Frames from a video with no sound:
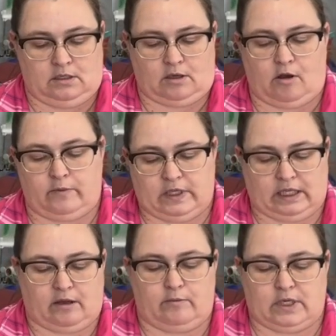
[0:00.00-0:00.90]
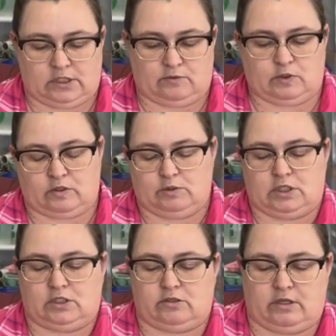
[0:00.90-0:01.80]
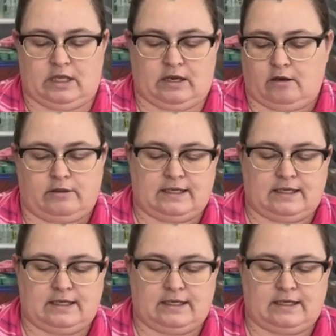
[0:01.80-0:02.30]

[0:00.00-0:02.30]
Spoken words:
all my subscriptions are there.